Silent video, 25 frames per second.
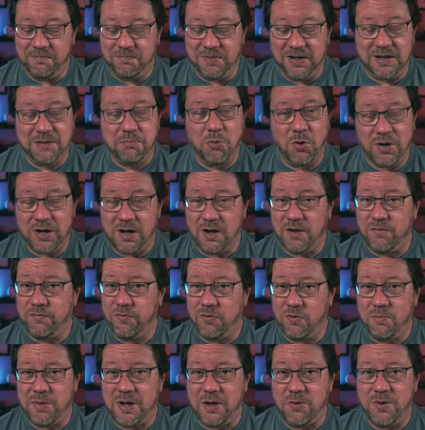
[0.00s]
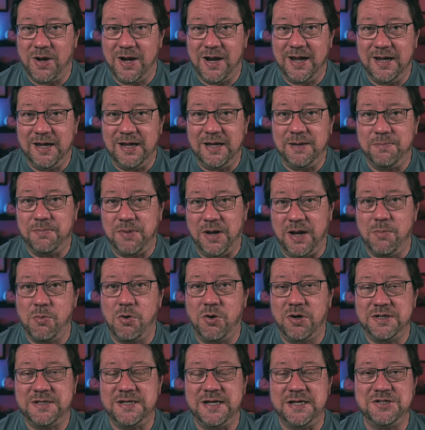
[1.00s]
be more careful about what I eat, pay
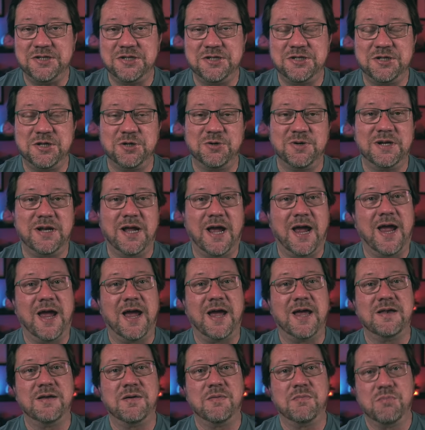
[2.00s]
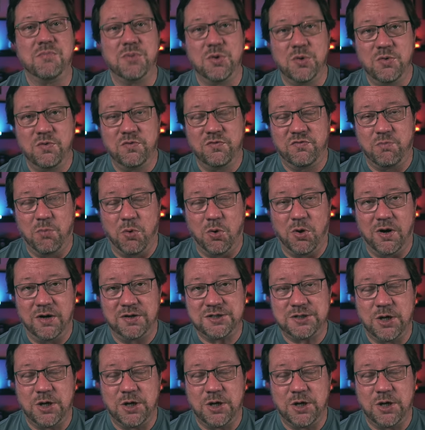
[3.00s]
more attention to it, and move more.